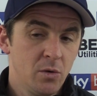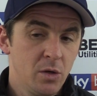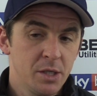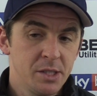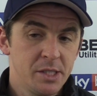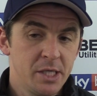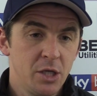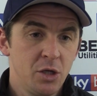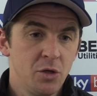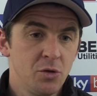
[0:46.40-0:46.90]

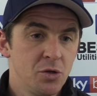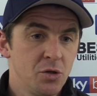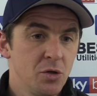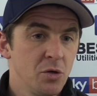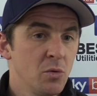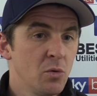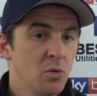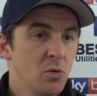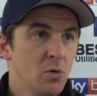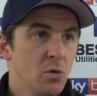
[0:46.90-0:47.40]
continue to
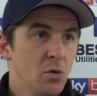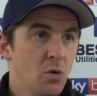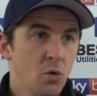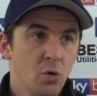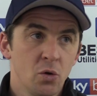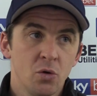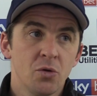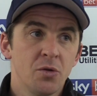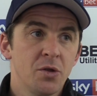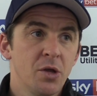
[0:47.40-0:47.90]
do
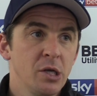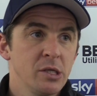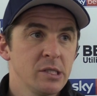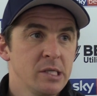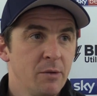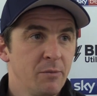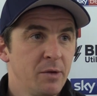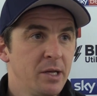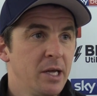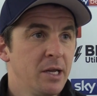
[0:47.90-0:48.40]
all the good
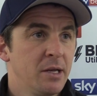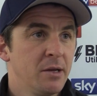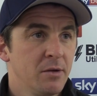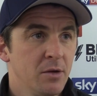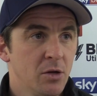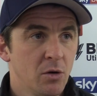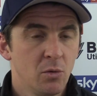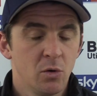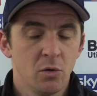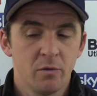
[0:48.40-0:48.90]
things that we did.
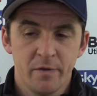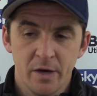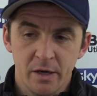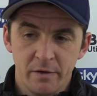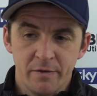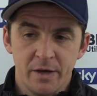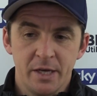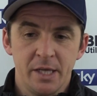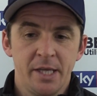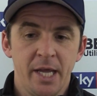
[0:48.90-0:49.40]
We looked
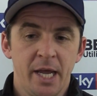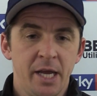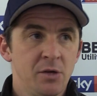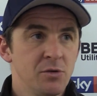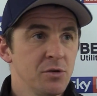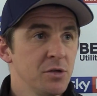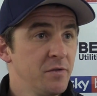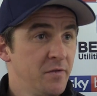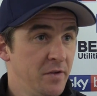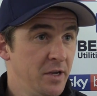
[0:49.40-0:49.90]
very, very
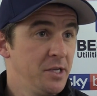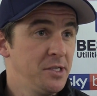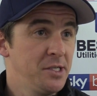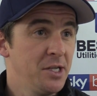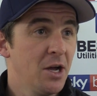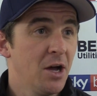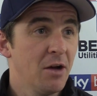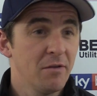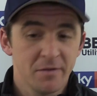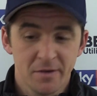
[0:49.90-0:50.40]
dangerous
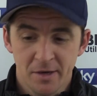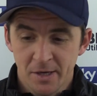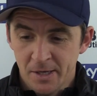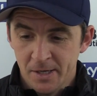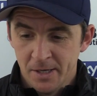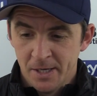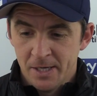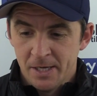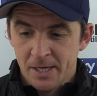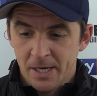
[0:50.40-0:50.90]
first half,
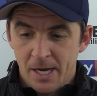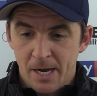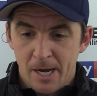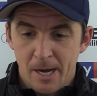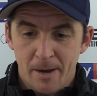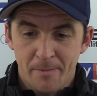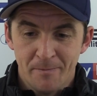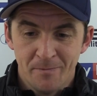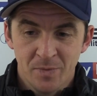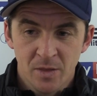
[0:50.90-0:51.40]

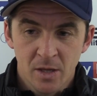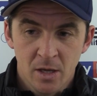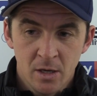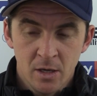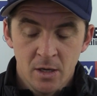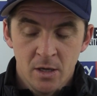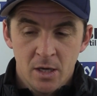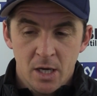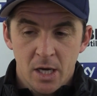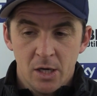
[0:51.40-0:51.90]
and
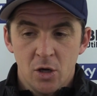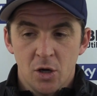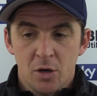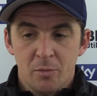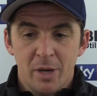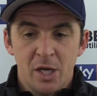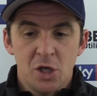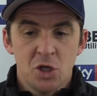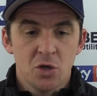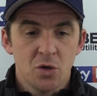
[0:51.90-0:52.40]
got
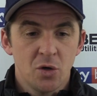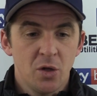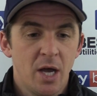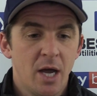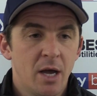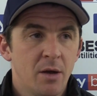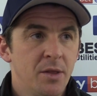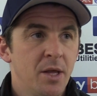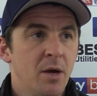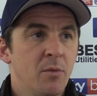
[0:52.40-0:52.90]
to make sure
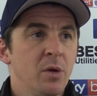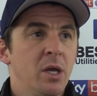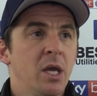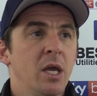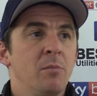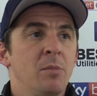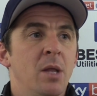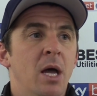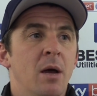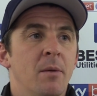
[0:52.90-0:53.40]
that we
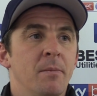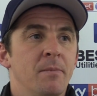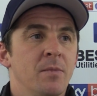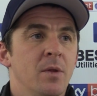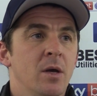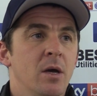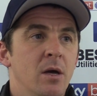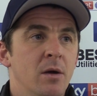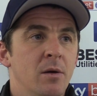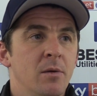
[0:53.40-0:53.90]
keep that
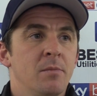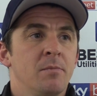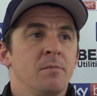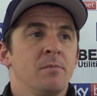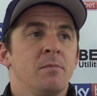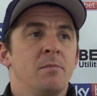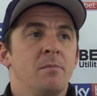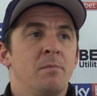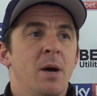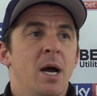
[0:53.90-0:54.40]

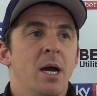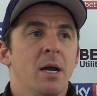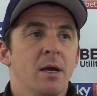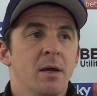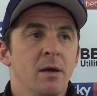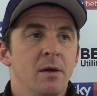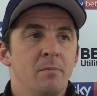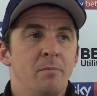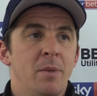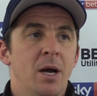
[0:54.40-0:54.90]

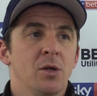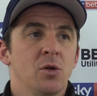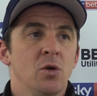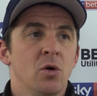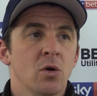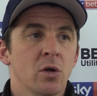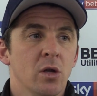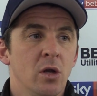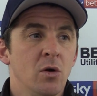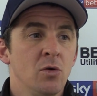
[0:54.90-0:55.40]
back
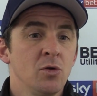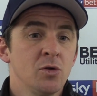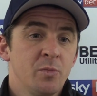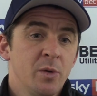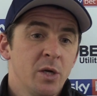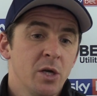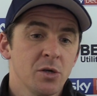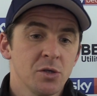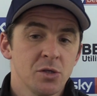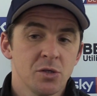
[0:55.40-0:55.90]
door
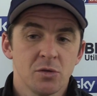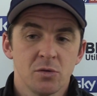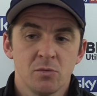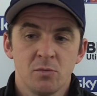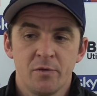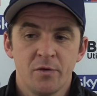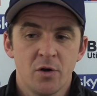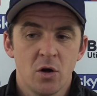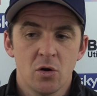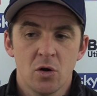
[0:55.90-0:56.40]
closed, because
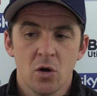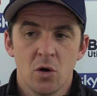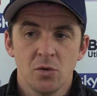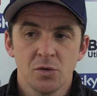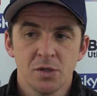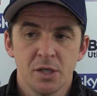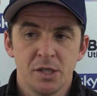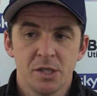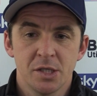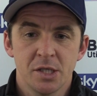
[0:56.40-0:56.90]
we've got
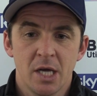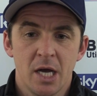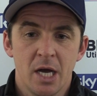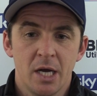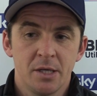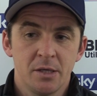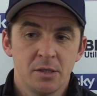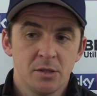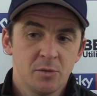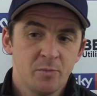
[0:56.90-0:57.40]
goals in the
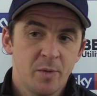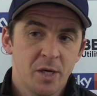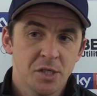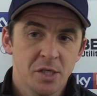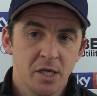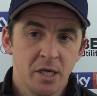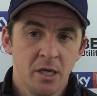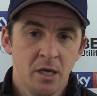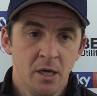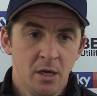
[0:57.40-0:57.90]
side,
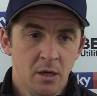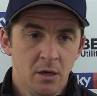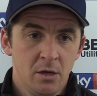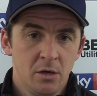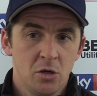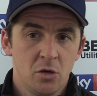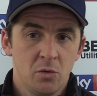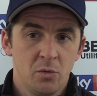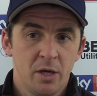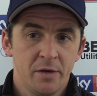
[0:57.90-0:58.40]
especially
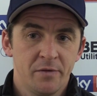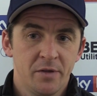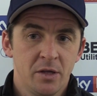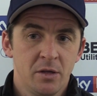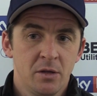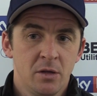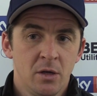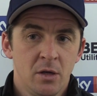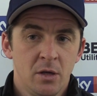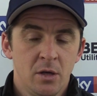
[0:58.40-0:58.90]
we had
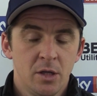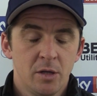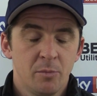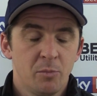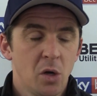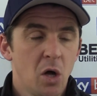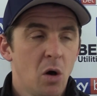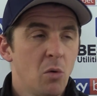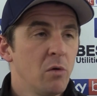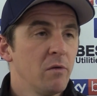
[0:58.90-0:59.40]
the
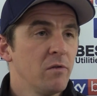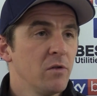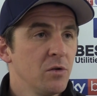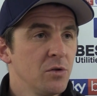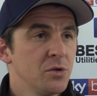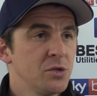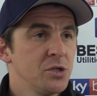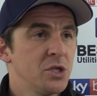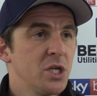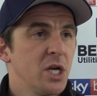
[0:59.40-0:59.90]
blow of
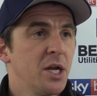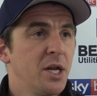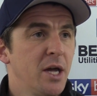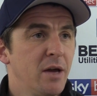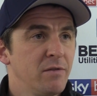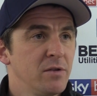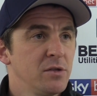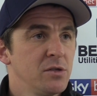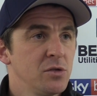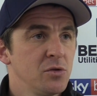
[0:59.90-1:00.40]
losing Ched
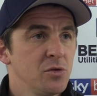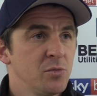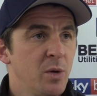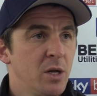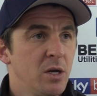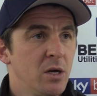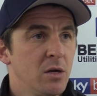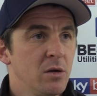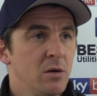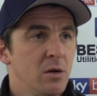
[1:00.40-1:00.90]
Evans, who's
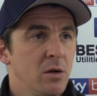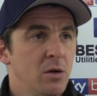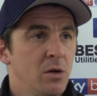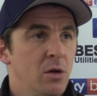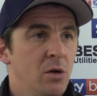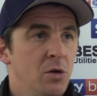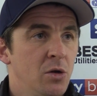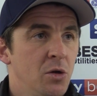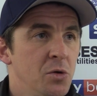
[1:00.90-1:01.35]
been a